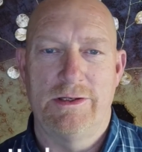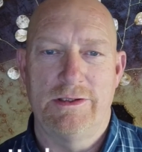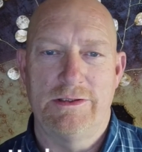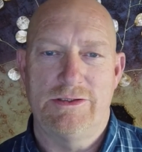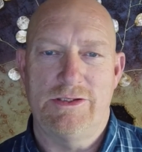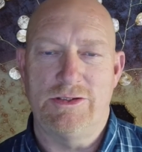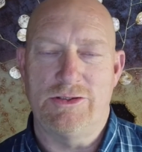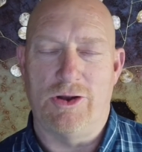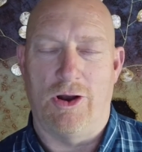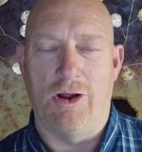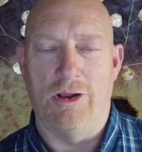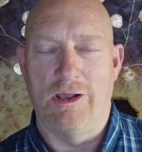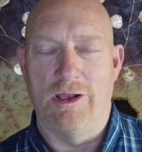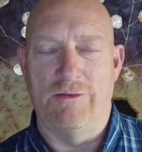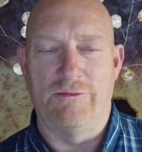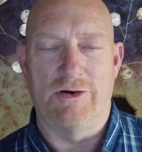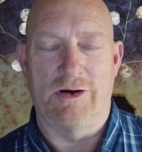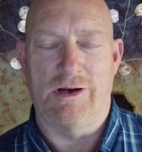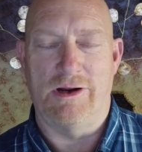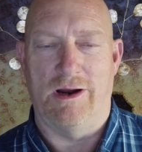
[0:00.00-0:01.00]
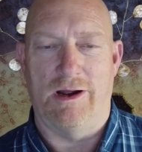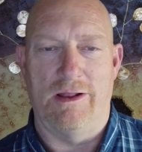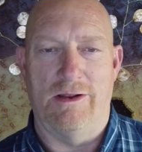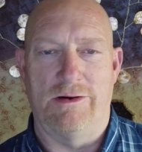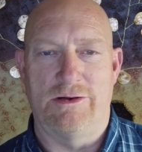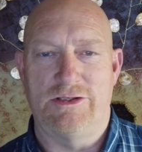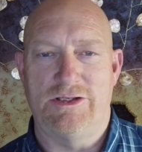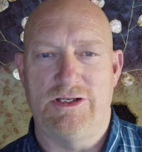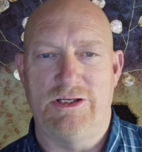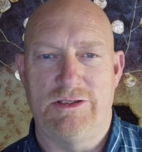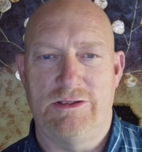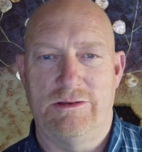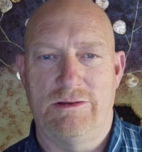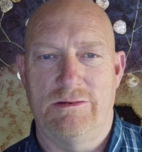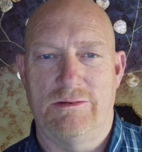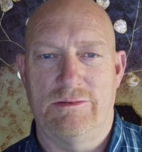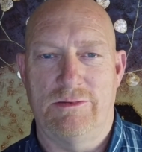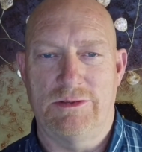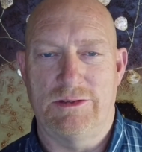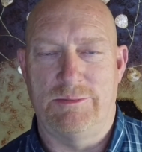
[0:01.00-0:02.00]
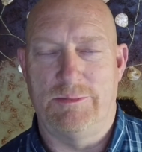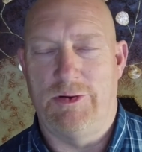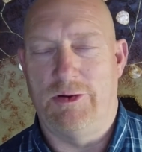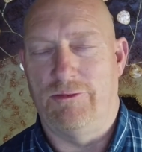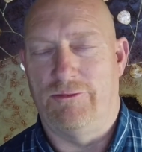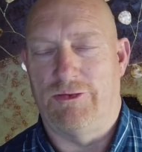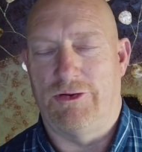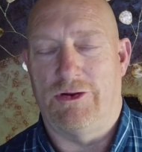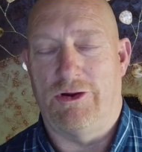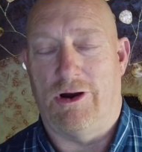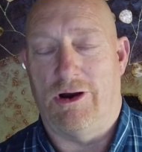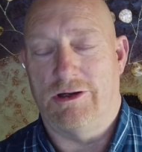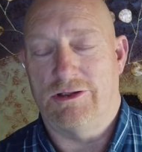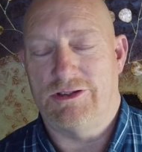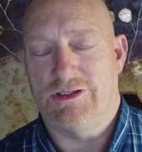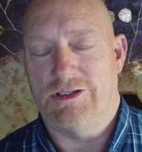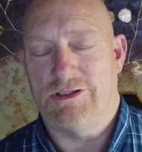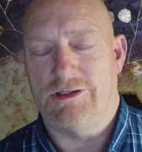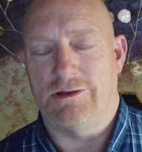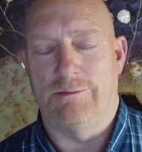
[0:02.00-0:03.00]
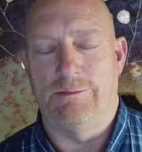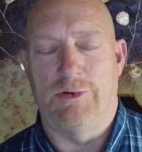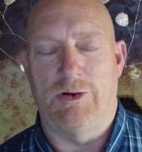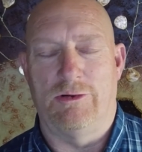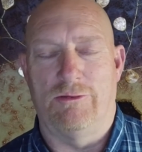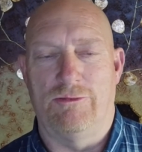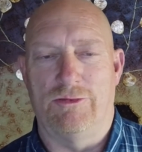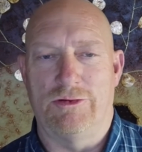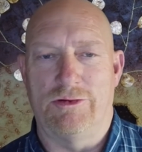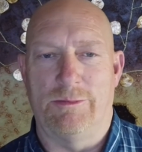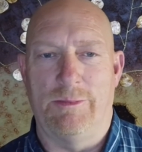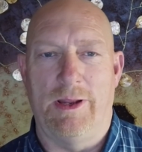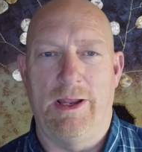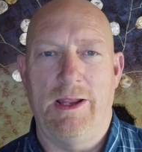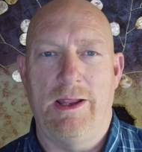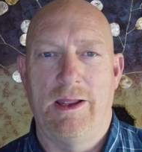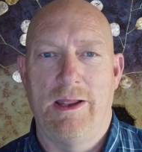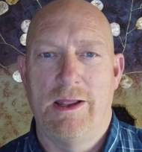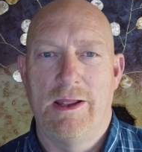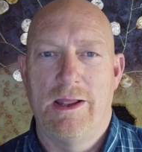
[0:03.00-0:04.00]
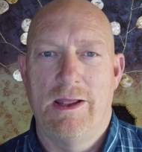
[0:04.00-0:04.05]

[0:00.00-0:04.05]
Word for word: She's all liver color. She was a beautiful dog. She's still beautiful to me.